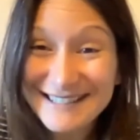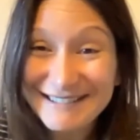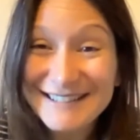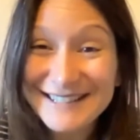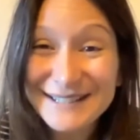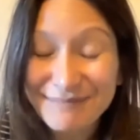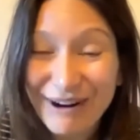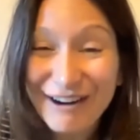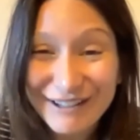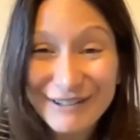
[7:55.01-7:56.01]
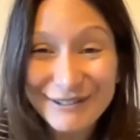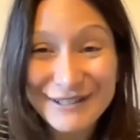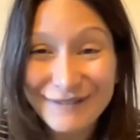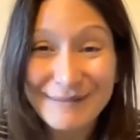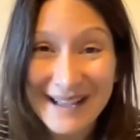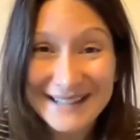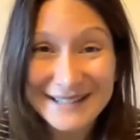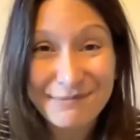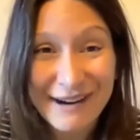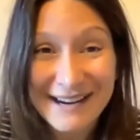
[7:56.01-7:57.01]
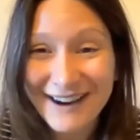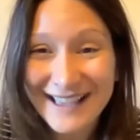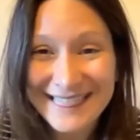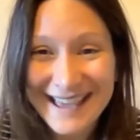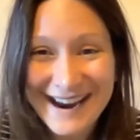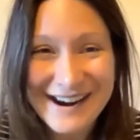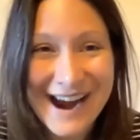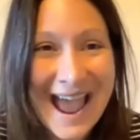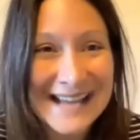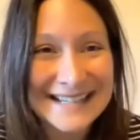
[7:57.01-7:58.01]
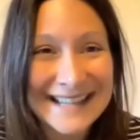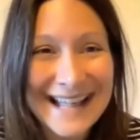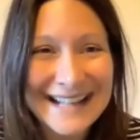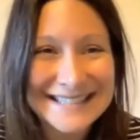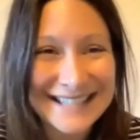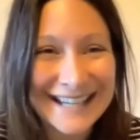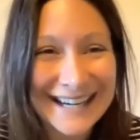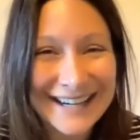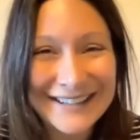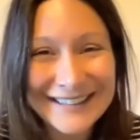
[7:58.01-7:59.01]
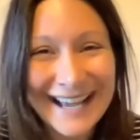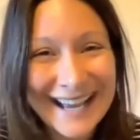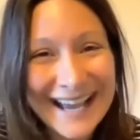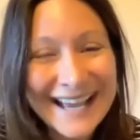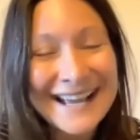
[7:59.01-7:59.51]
It's a smart use of a bed spring right there. And that's, that